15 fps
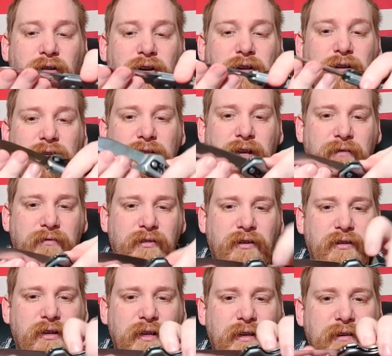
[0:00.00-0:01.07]
I
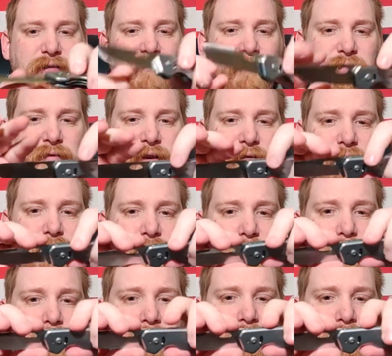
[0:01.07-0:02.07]
definitely feel them.